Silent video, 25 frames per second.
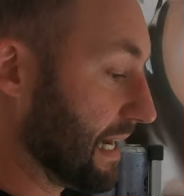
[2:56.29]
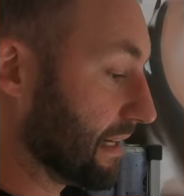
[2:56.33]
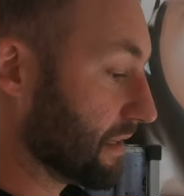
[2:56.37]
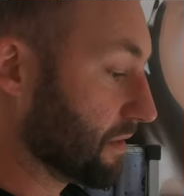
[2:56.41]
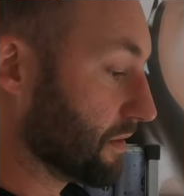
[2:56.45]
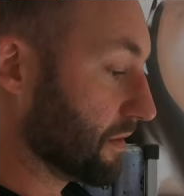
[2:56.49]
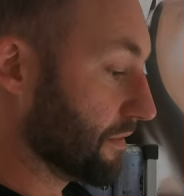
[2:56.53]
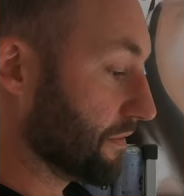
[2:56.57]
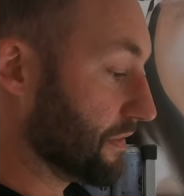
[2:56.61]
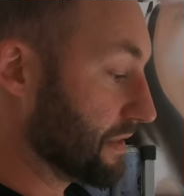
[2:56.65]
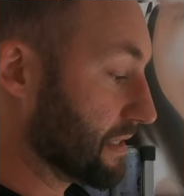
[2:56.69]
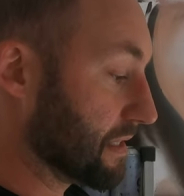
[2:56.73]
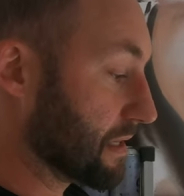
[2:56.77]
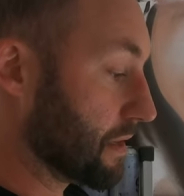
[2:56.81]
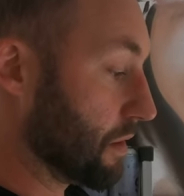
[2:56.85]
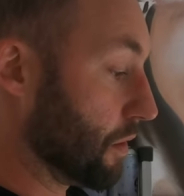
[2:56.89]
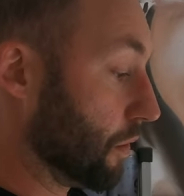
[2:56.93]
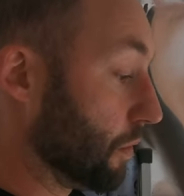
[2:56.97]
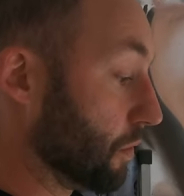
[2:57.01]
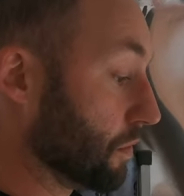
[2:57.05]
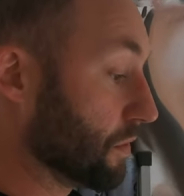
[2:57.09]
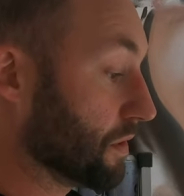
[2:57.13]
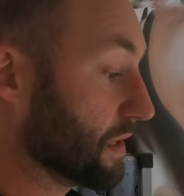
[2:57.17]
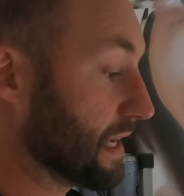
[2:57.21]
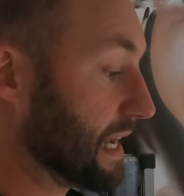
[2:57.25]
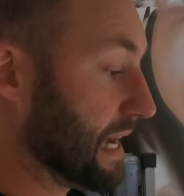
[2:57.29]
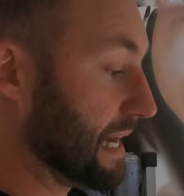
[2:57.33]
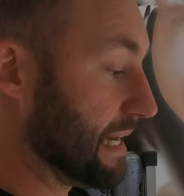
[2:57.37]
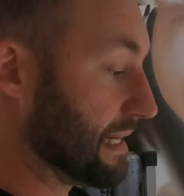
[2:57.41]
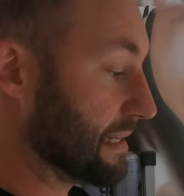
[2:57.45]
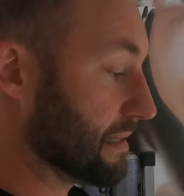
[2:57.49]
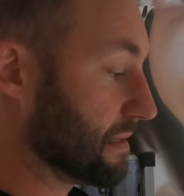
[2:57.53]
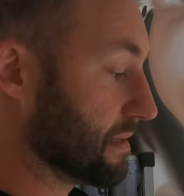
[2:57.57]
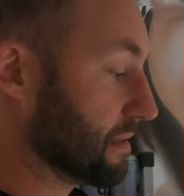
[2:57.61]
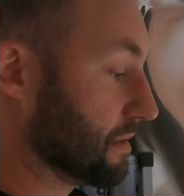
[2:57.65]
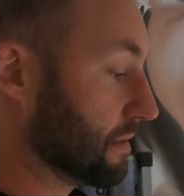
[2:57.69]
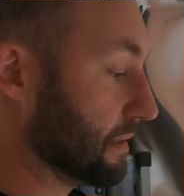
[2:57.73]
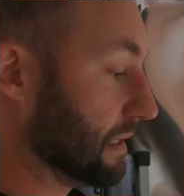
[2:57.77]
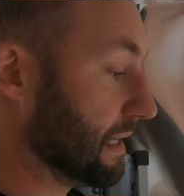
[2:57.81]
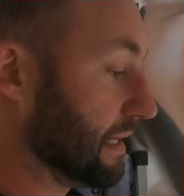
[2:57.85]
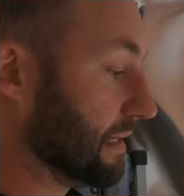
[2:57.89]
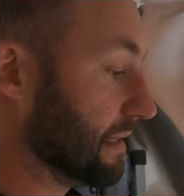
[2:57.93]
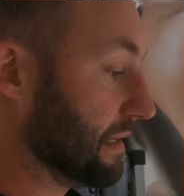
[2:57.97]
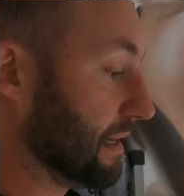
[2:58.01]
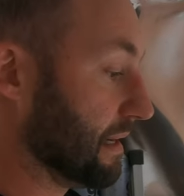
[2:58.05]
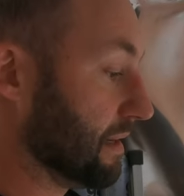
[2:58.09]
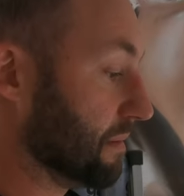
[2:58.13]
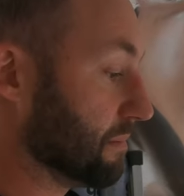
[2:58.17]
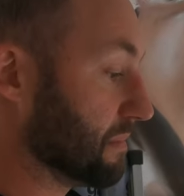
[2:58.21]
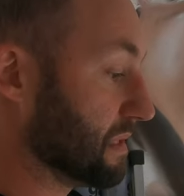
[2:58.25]
I don't know if it's all the cans today
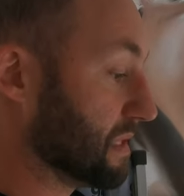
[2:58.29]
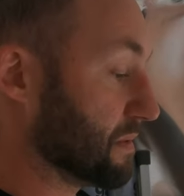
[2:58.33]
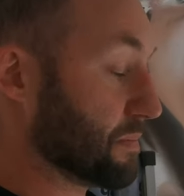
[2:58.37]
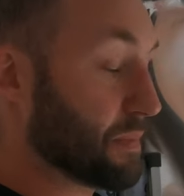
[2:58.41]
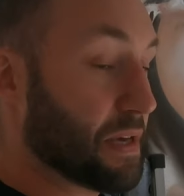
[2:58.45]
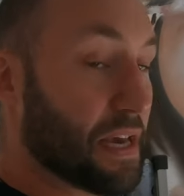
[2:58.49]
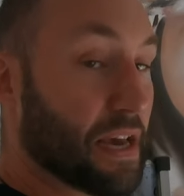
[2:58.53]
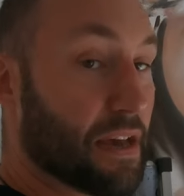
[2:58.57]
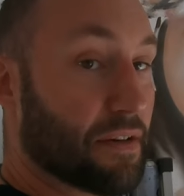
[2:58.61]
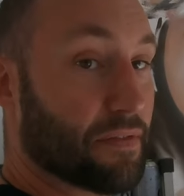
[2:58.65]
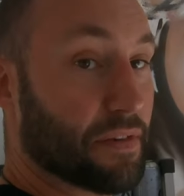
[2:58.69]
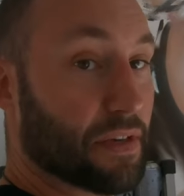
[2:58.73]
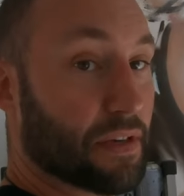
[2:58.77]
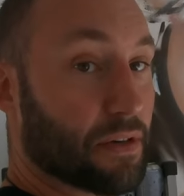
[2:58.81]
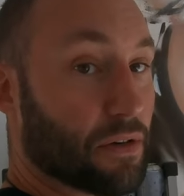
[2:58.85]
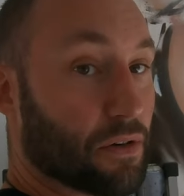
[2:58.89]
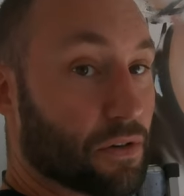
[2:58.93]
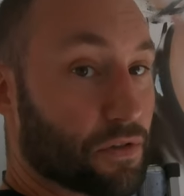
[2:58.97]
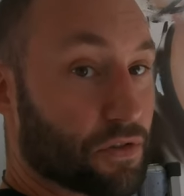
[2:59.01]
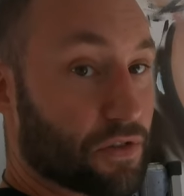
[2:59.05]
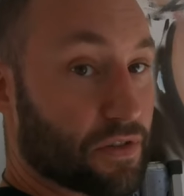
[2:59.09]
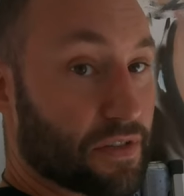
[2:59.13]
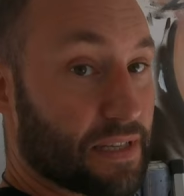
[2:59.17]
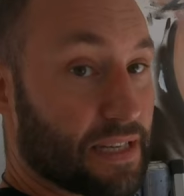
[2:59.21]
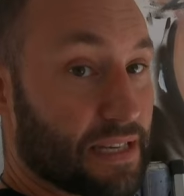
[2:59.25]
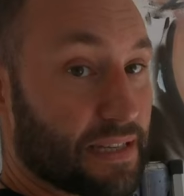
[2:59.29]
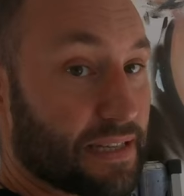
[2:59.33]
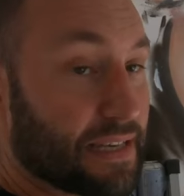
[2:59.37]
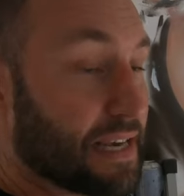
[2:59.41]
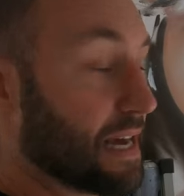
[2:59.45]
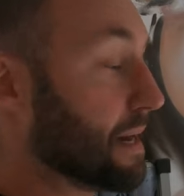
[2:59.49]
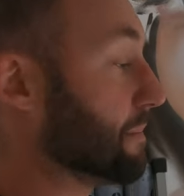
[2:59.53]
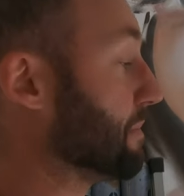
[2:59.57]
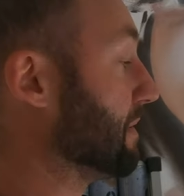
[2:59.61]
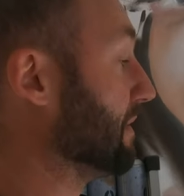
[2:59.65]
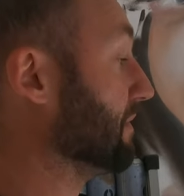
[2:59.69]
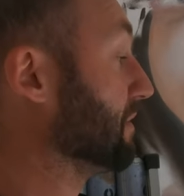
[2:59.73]
that are misbehaving or just this cap.